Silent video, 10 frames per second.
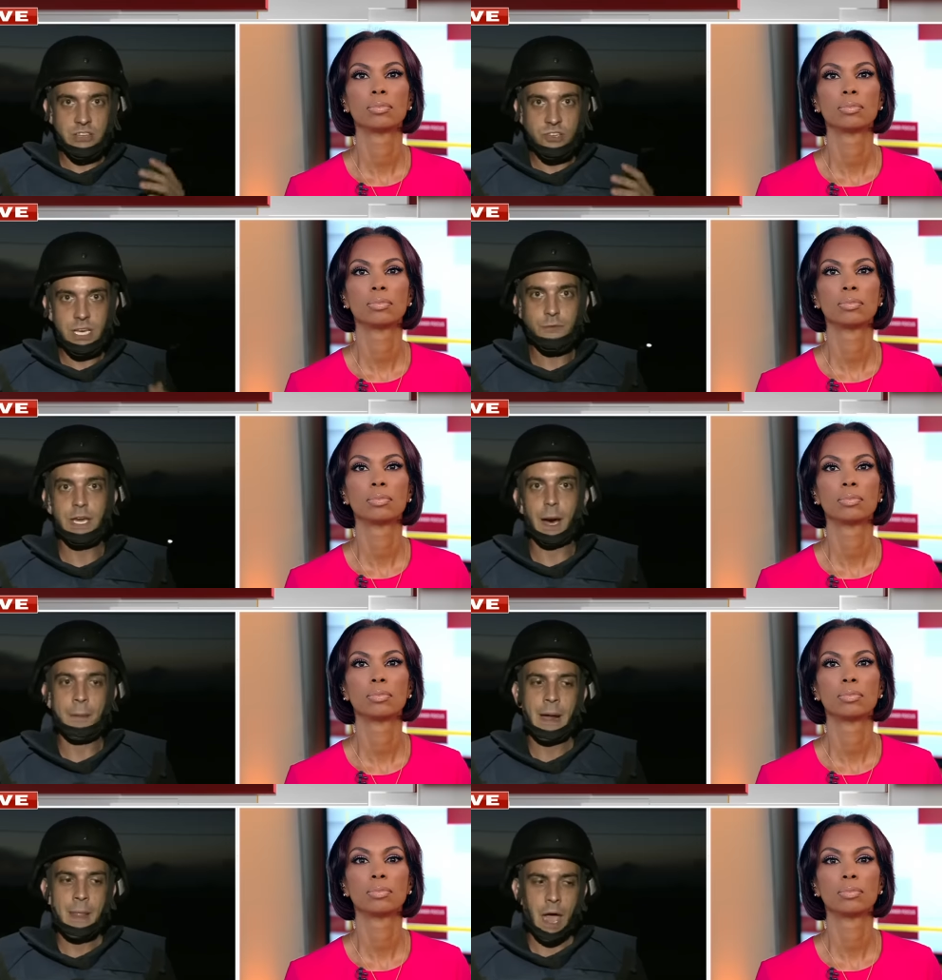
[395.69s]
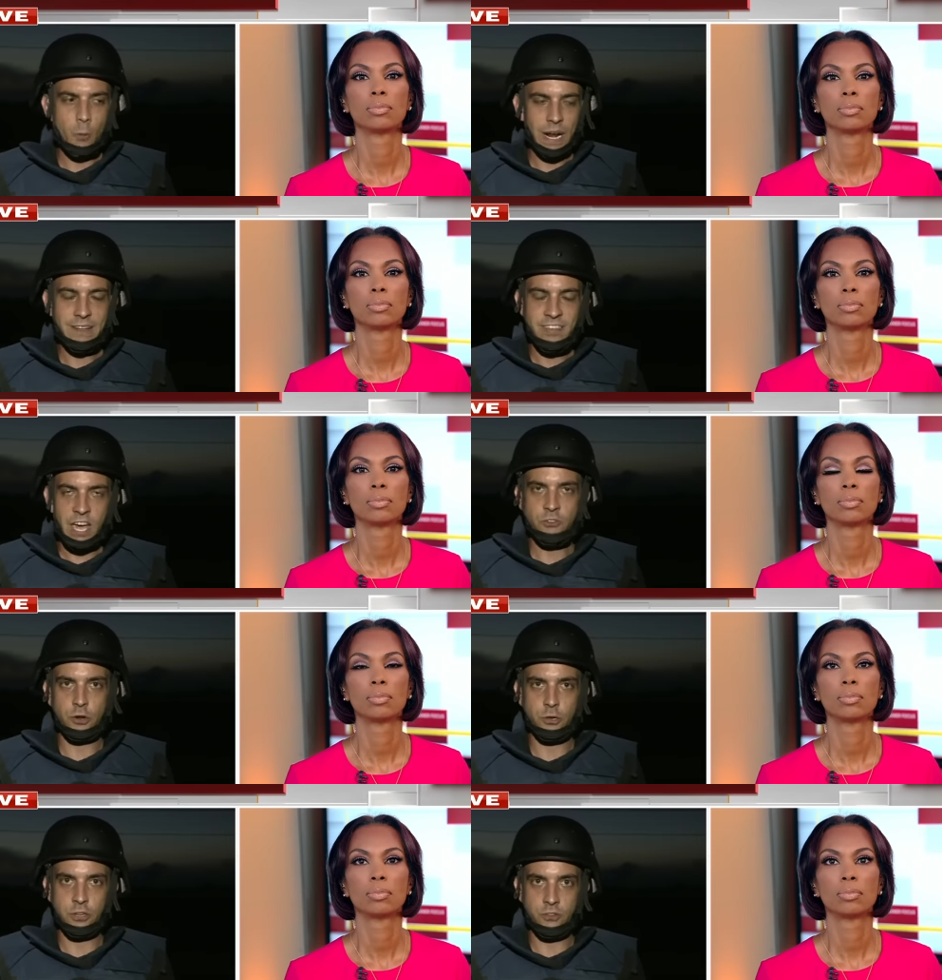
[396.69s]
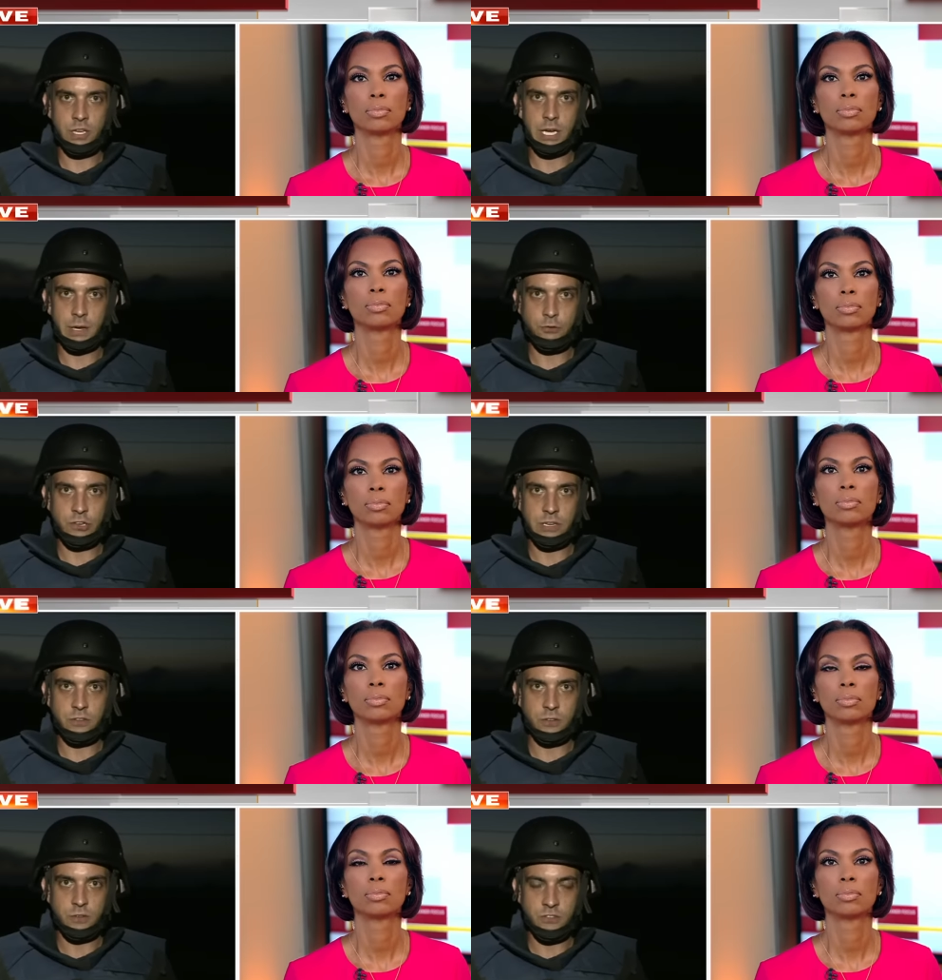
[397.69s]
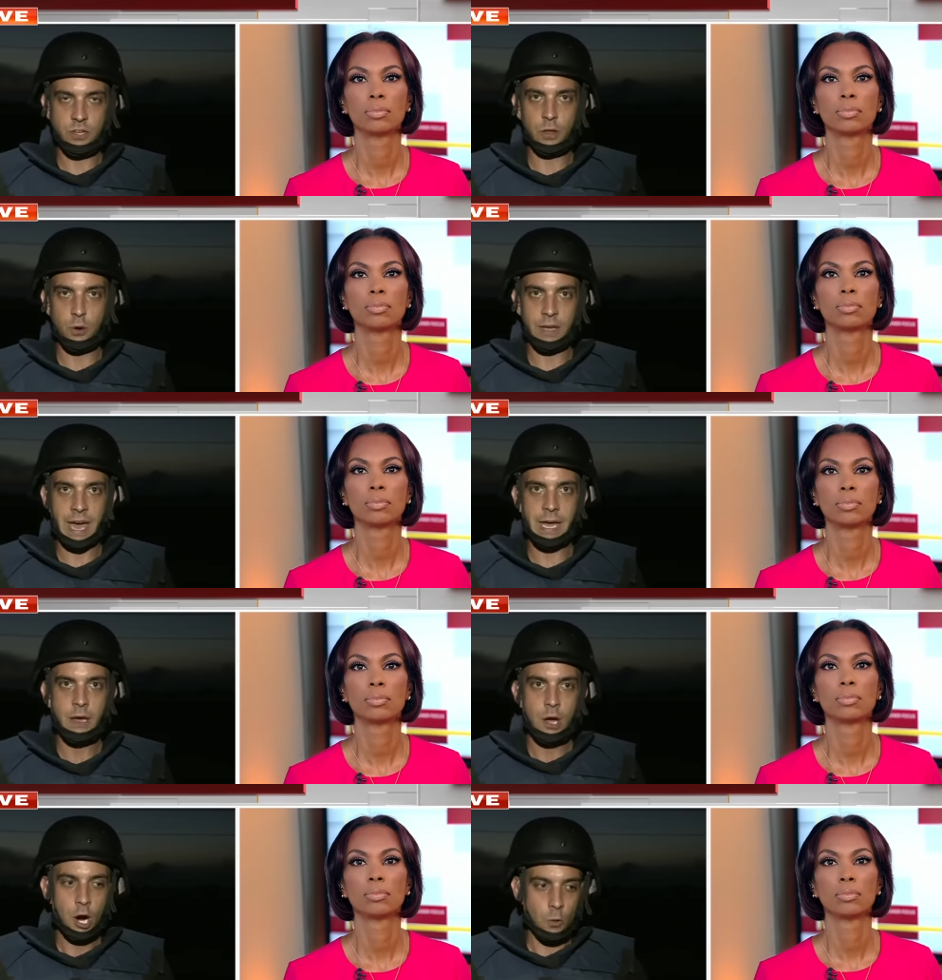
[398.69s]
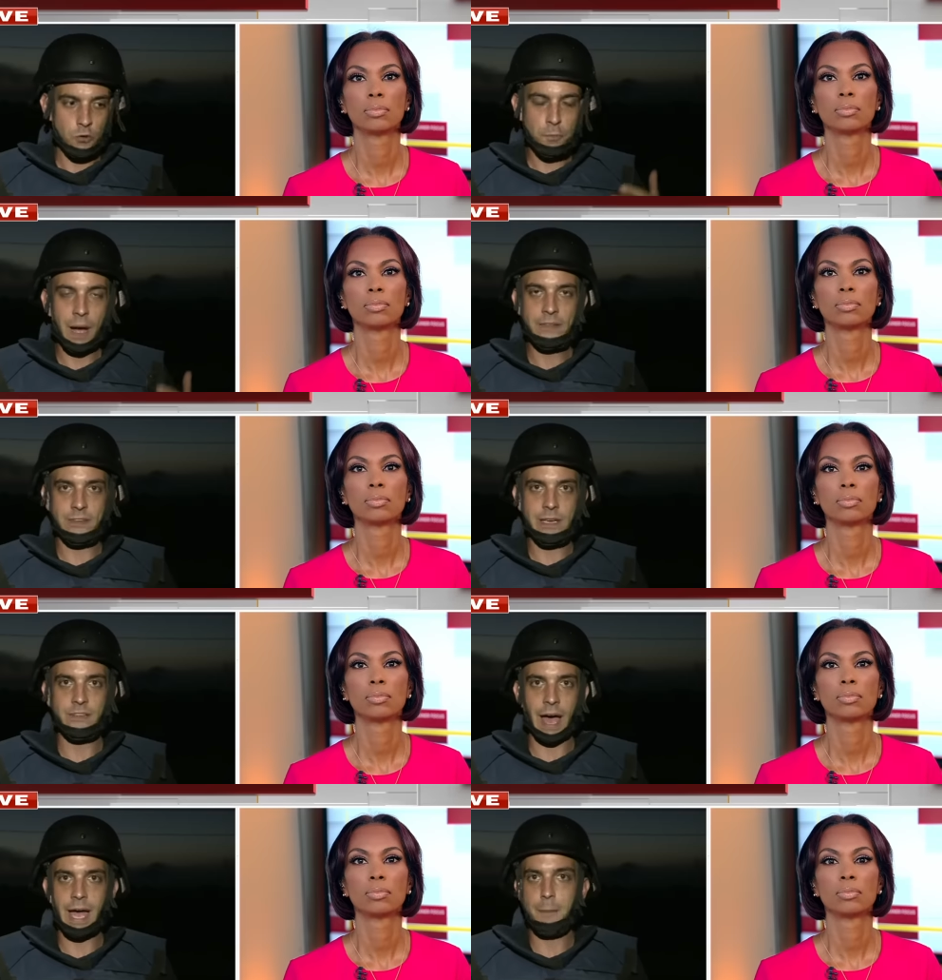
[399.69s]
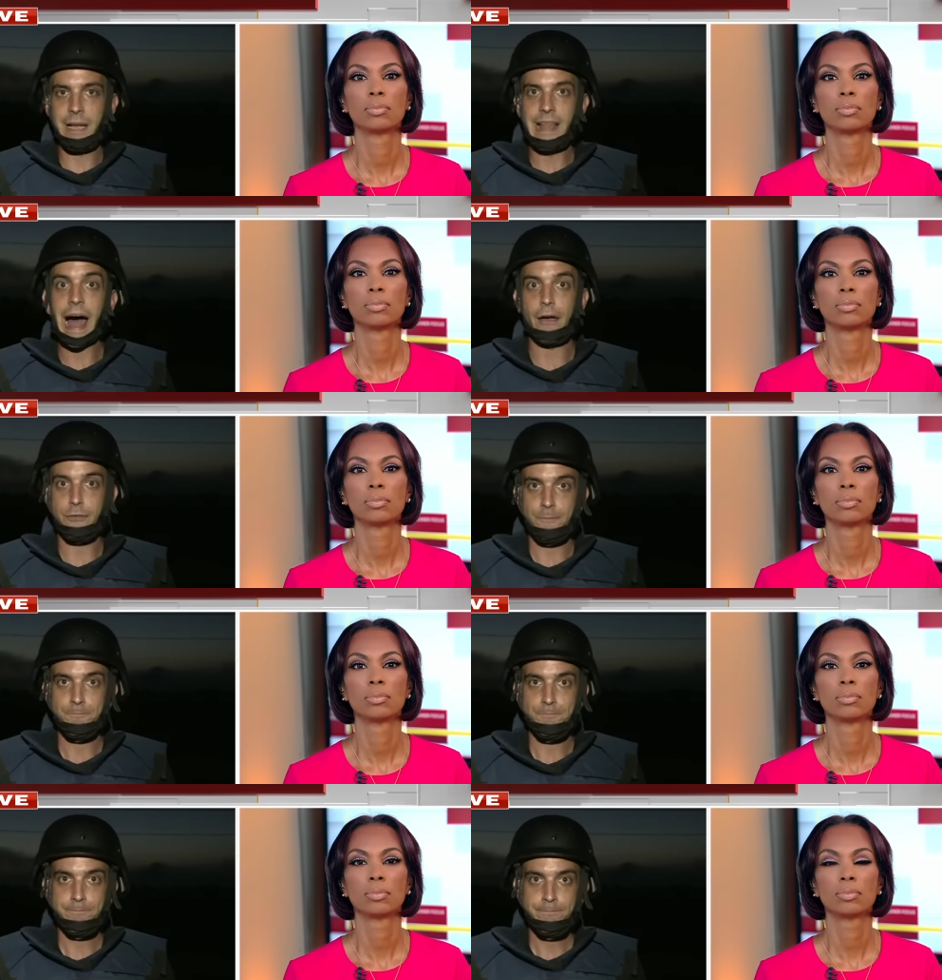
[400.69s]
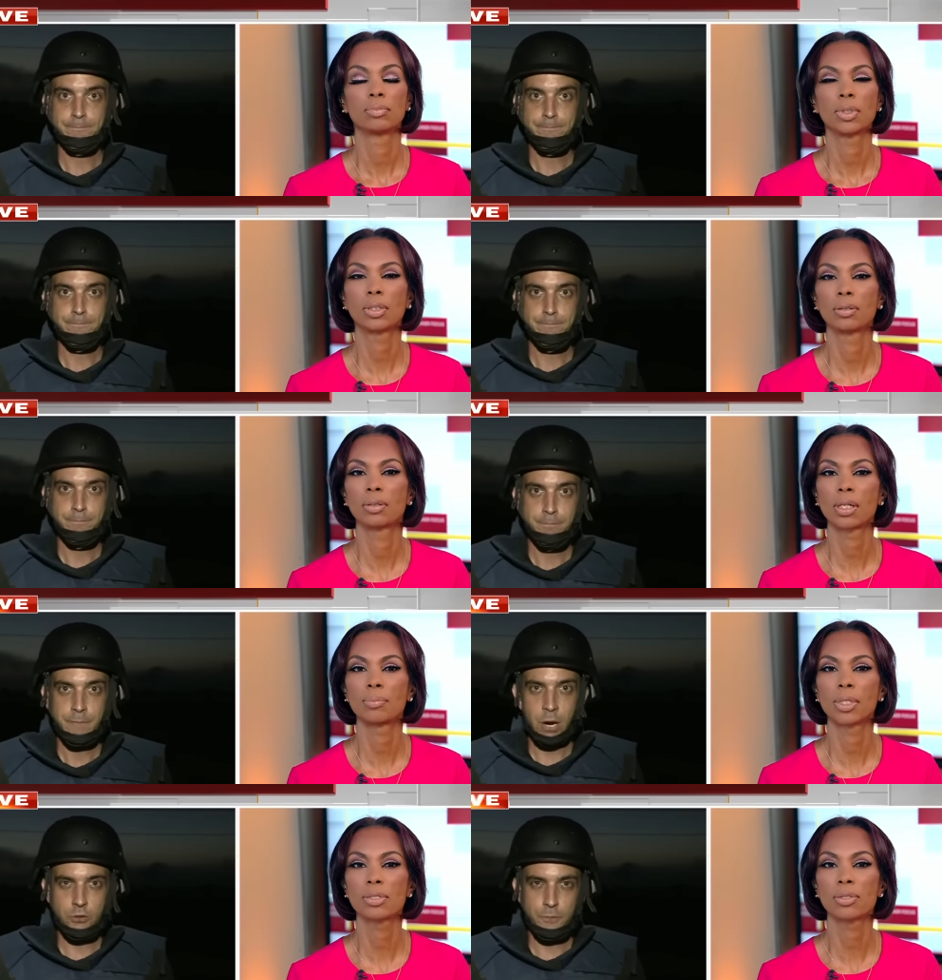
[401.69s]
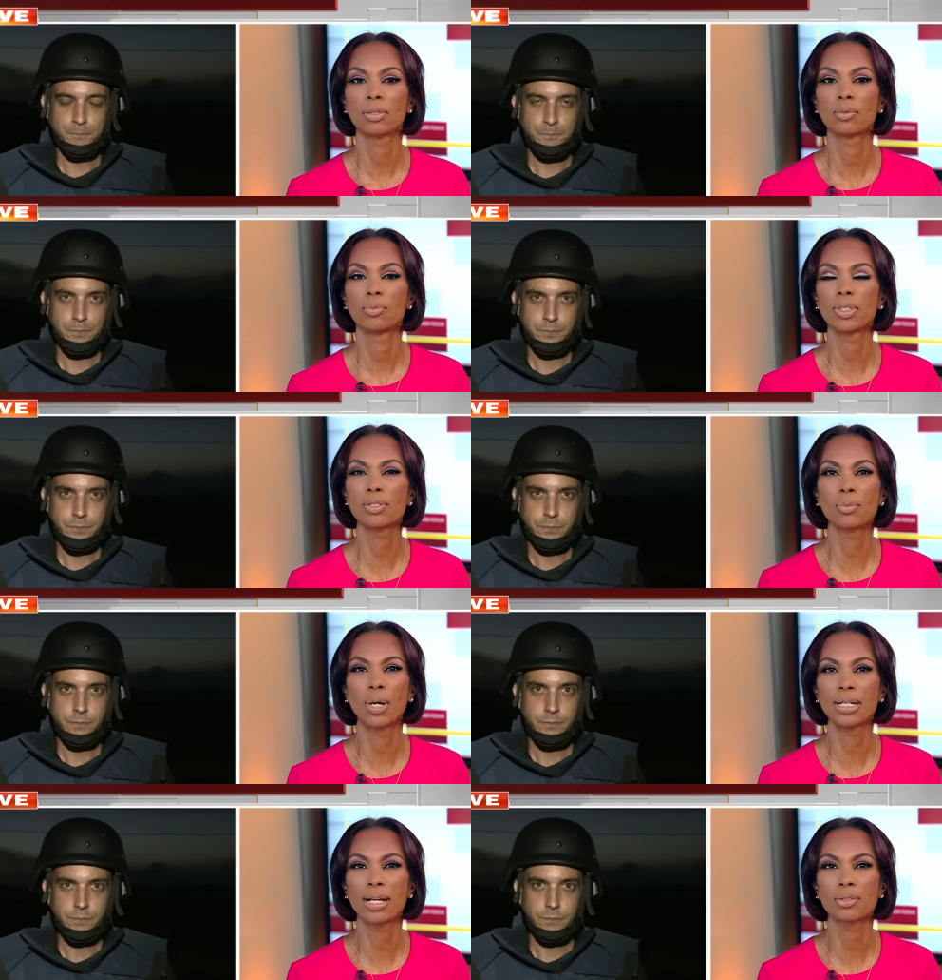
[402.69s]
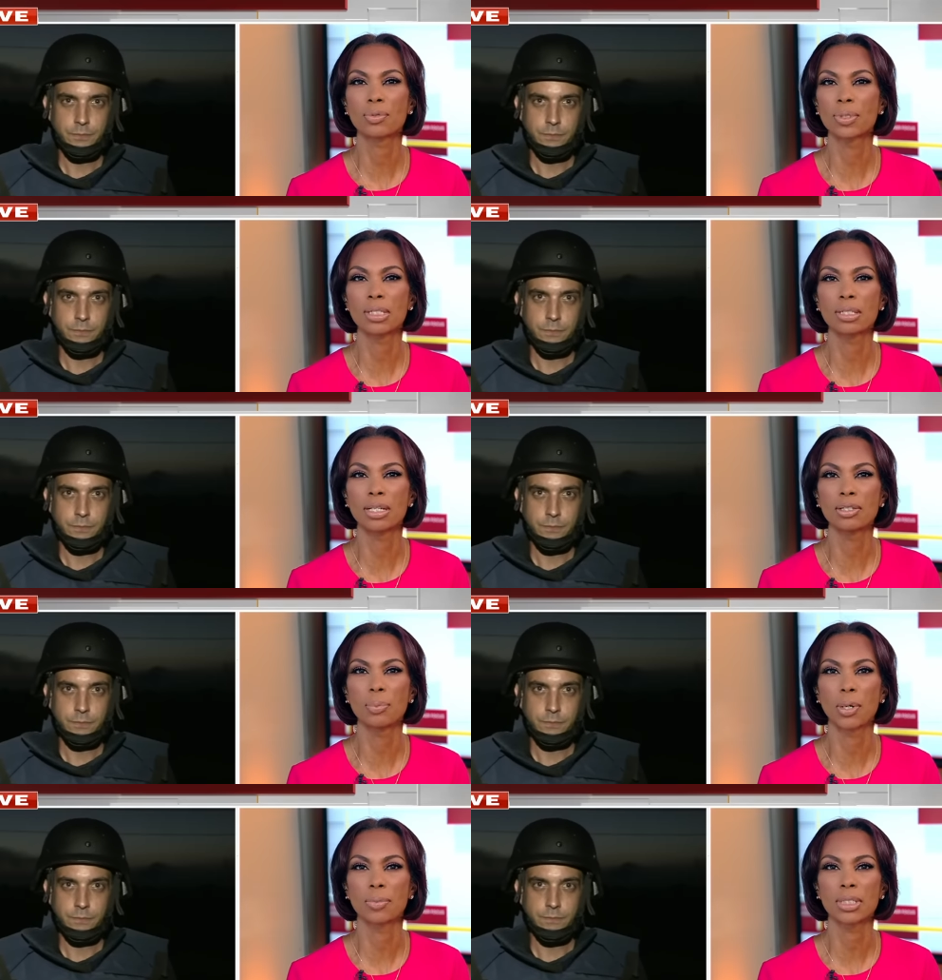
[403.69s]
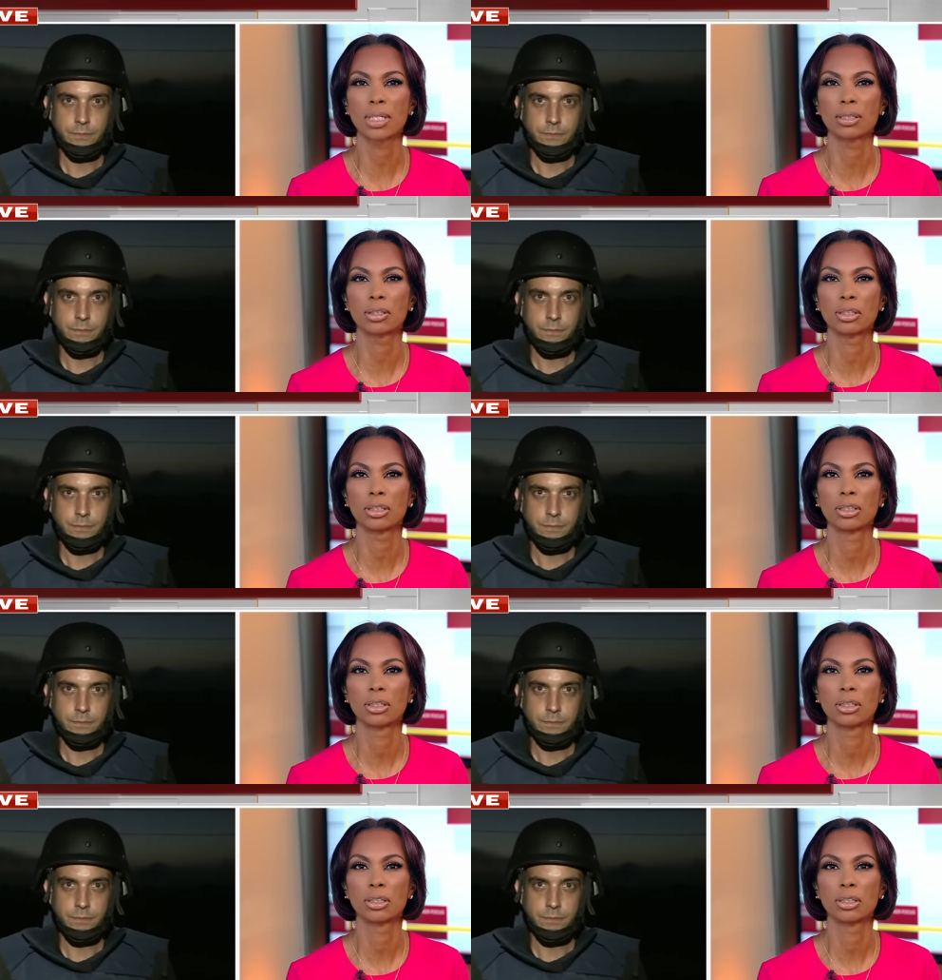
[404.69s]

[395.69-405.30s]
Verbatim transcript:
Speaker 1: is giving up. And when I text her to see if she is still okay, her response
Speaker 2: is, I am alive. Oh, God bless Harris. Her. What is the White House? What's the State Department telling her?